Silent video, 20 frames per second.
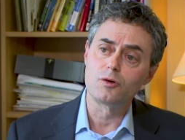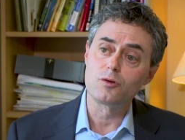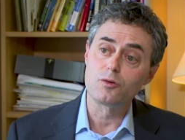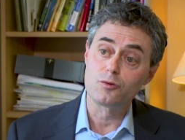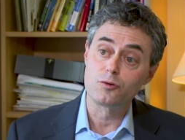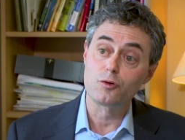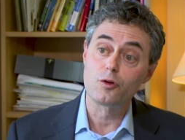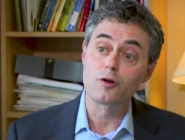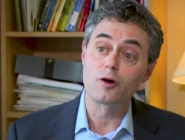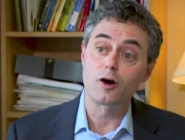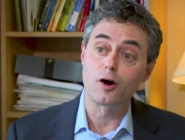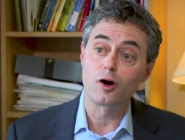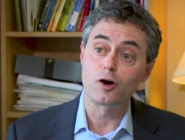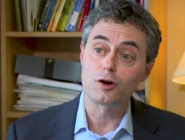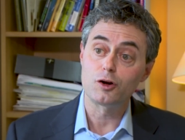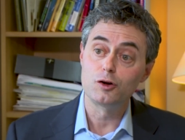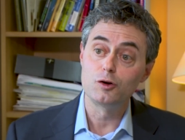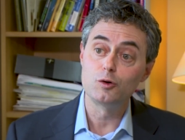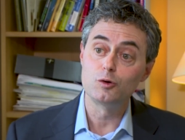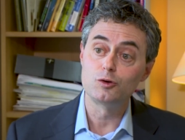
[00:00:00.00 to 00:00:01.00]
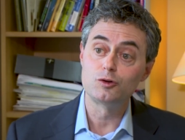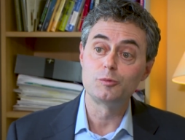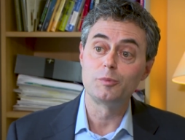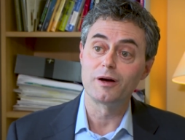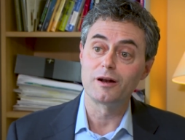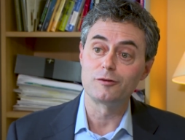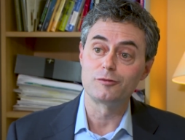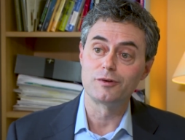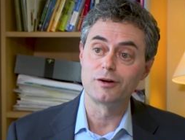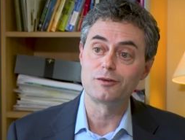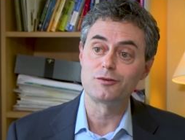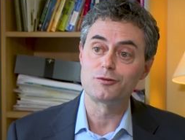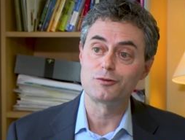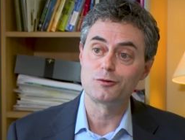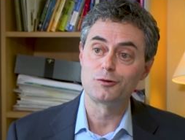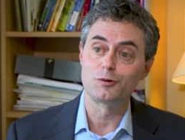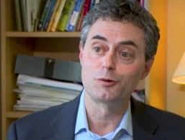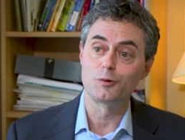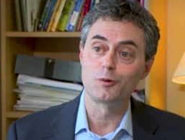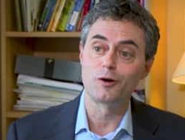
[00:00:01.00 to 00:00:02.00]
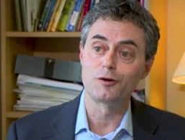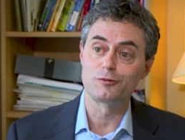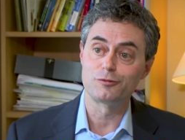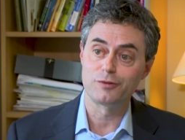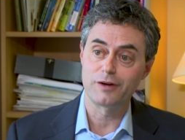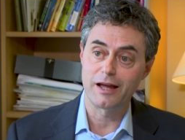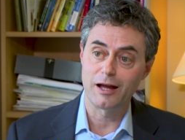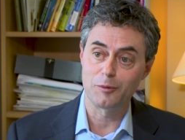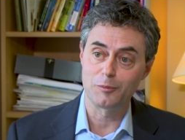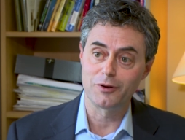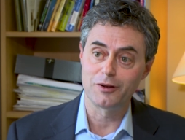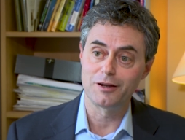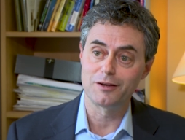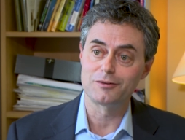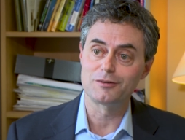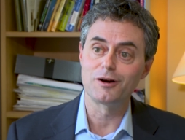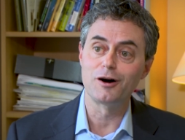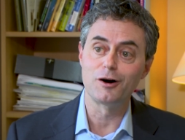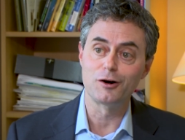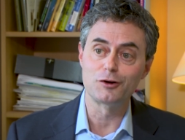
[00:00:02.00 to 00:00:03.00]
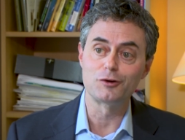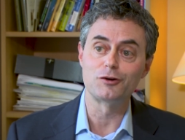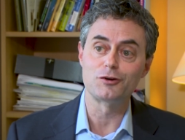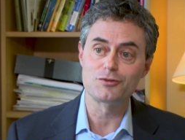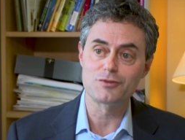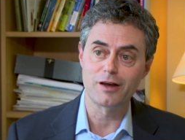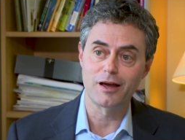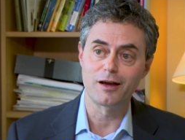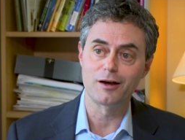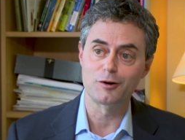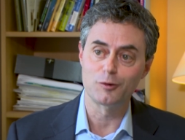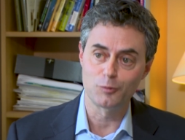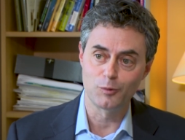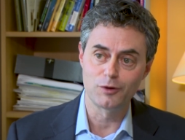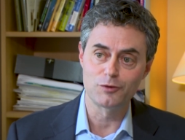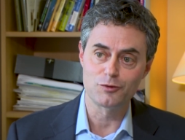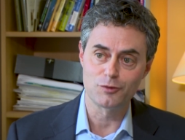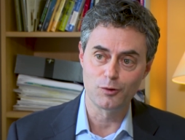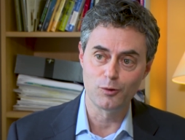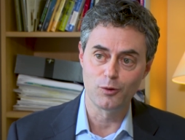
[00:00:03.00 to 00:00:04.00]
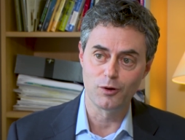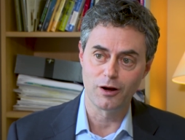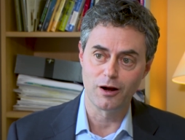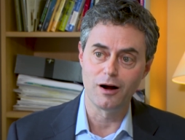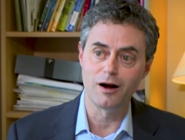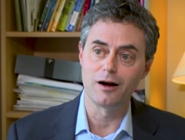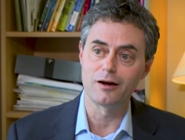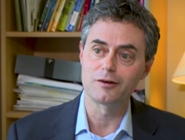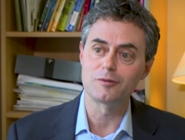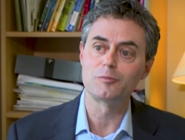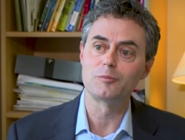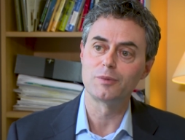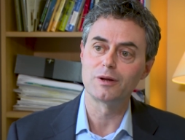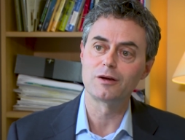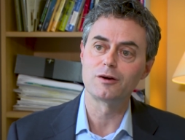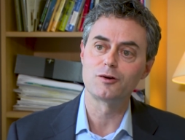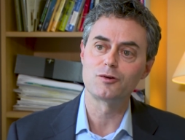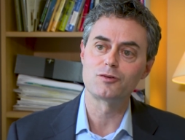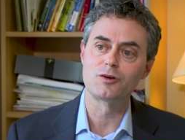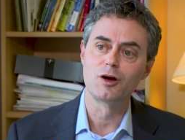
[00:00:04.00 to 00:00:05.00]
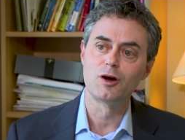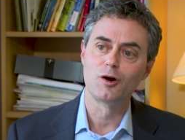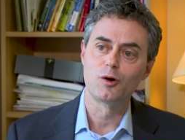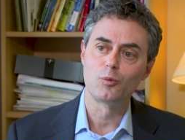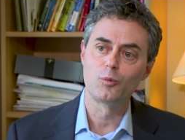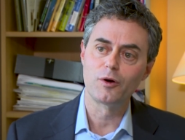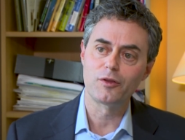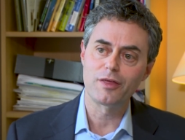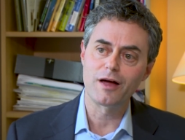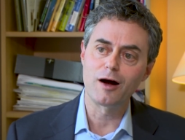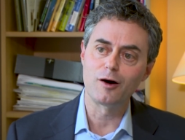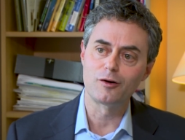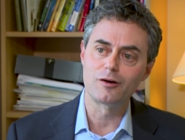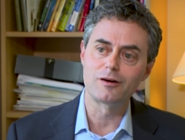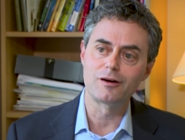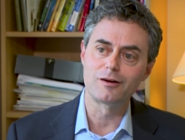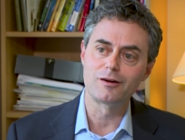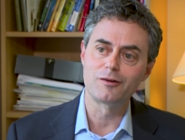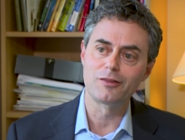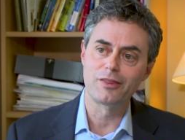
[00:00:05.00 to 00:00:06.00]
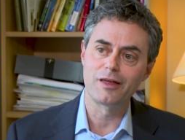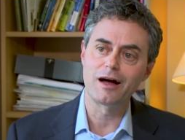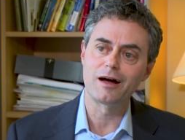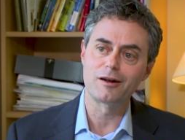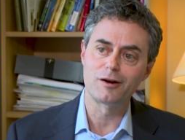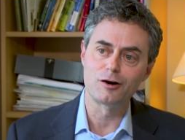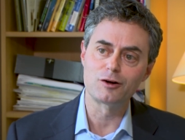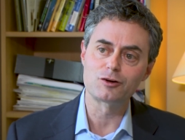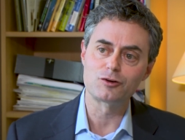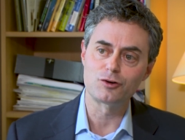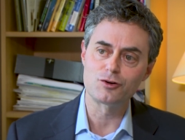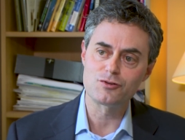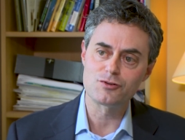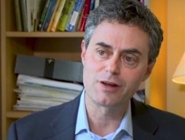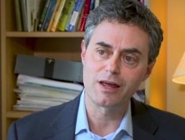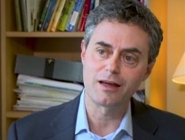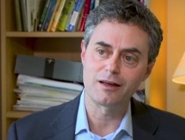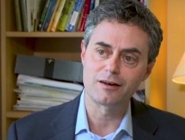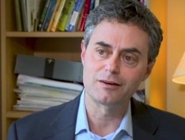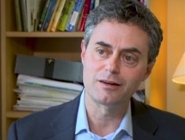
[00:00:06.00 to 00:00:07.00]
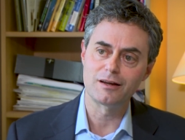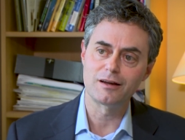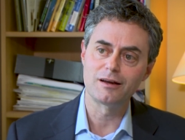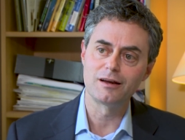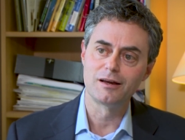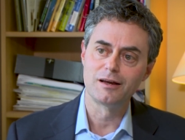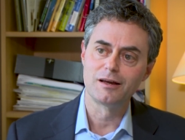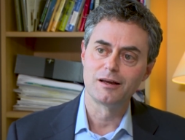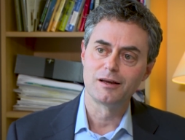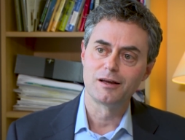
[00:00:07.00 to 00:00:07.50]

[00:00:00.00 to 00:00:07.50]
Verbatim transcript: So there are huge benefits to a family to understand what's going on, because without that understanding,